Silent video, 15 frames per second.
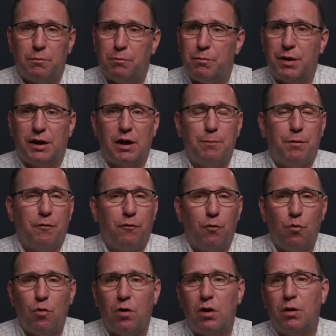pick up a
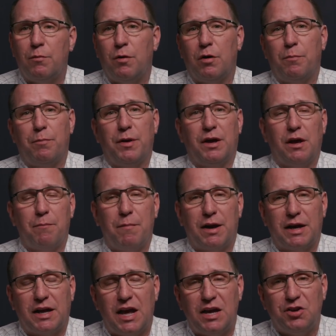form or to pick up
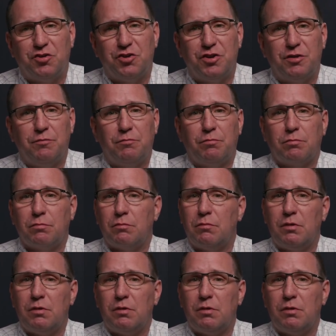medication,